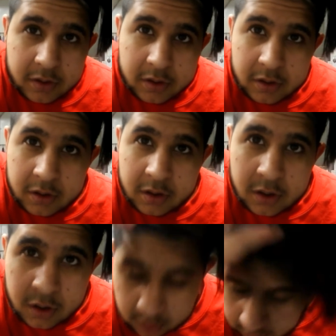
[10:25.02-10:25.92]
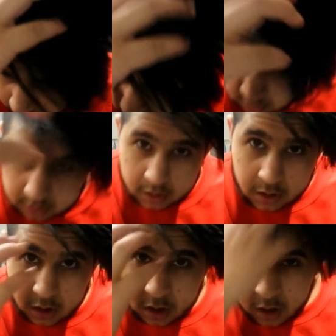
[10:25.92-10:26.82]

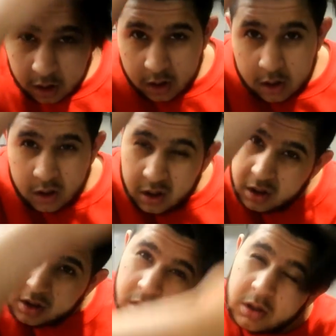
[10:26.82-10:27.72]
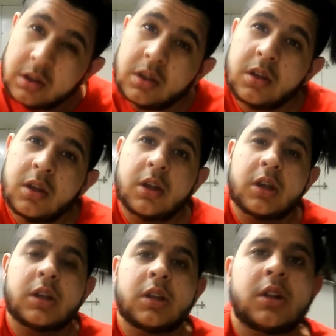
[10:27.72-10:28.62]

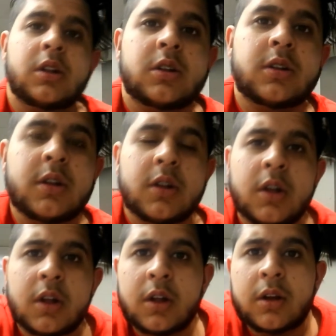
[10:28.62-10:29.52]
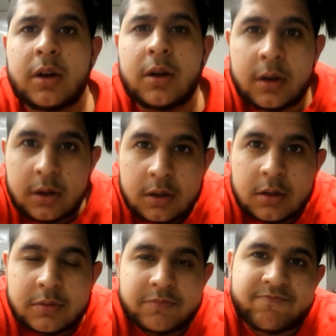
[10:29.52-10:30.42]

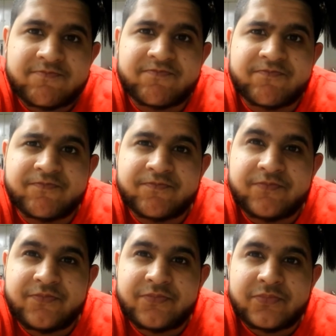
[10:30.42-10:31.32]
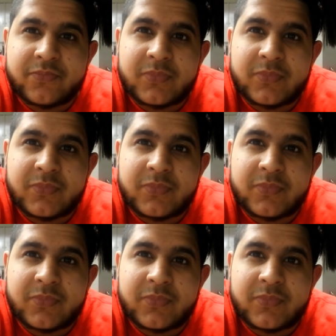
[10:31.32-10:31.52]
[no speech]